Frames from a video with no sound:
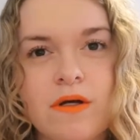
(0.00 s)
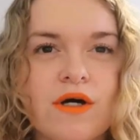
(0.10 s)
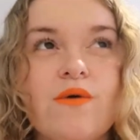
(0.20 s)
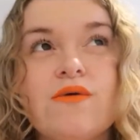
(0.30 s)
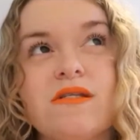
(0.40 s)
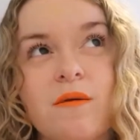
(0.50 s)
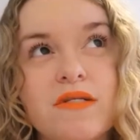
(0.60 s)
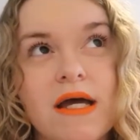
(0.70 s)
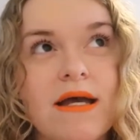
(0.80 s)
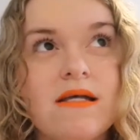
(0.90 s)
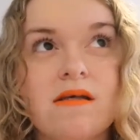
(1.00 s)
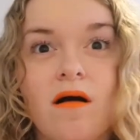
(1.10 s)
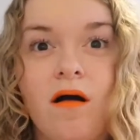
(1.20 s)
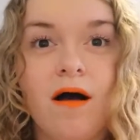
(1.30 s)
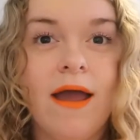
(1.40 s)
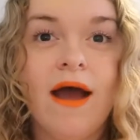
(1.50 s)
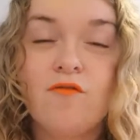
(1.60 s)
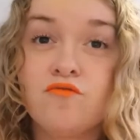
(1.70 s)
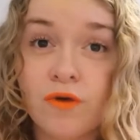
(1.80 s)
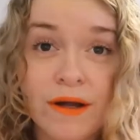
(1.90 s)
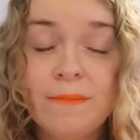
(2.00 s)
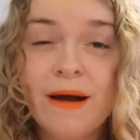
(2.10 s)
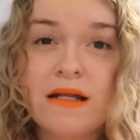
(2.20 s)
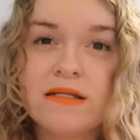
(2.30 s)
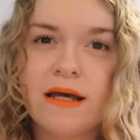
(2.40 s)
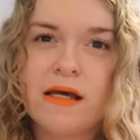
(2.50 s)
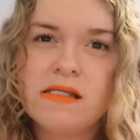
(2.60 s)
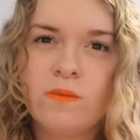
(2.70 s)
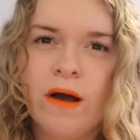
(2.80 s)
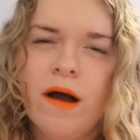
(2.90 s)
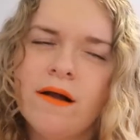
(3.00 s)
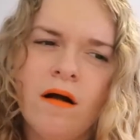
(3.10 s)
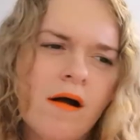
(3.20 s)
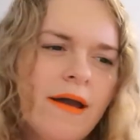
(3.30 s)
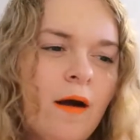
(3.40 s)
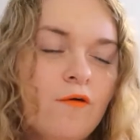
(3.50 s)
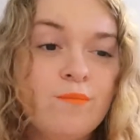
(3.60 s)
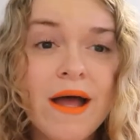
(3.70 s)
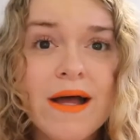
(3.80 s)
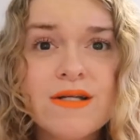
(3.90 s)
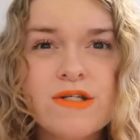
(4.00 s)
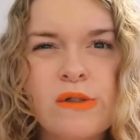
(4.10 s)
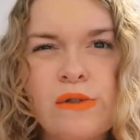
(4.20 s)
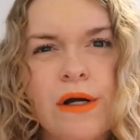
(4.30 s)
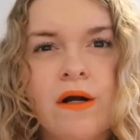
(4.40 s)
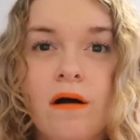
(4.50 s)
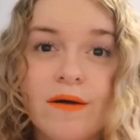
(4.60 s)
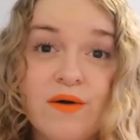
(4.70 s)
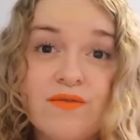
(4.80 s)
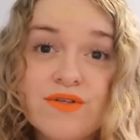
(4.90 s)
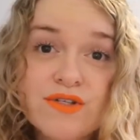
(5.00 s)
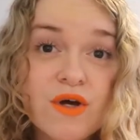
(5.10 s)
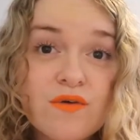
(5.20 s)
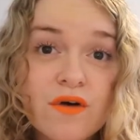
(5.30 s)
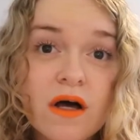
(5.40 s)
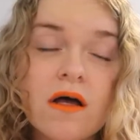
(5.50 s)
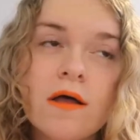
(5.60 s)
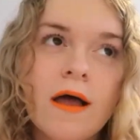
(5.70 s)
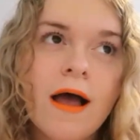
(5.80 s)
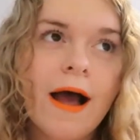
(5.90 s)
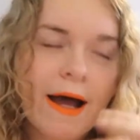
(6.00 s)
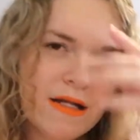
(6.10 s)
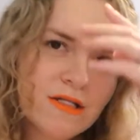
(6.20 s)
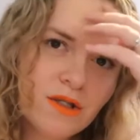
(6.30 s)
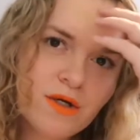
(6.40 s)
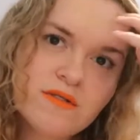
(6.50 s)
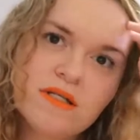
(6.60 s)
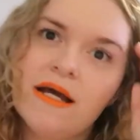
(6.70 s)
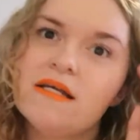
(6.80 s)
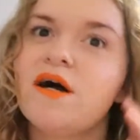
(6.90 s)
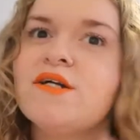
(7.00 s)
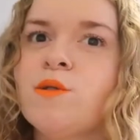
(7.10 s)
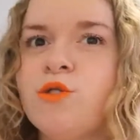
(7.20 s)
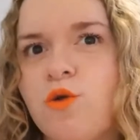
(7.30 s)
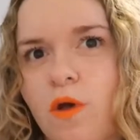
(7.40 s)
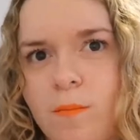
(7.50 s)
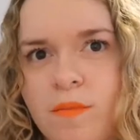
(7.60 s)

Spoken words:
So some days I have really bad days where I can't get out of bed or I can't get off the sofa, and those days I don't do it.